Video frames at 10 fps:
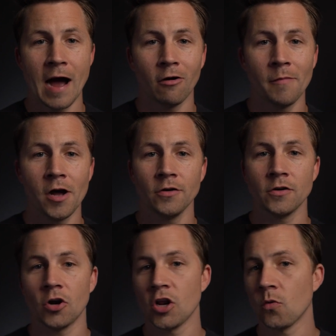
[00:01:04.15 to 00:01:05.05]
power mode,
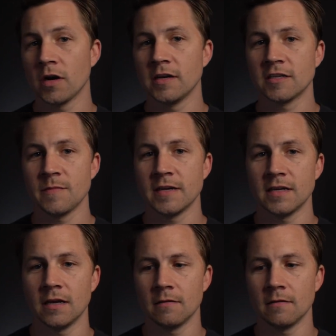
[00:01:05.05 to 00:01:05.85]
or do you want to dismiss it?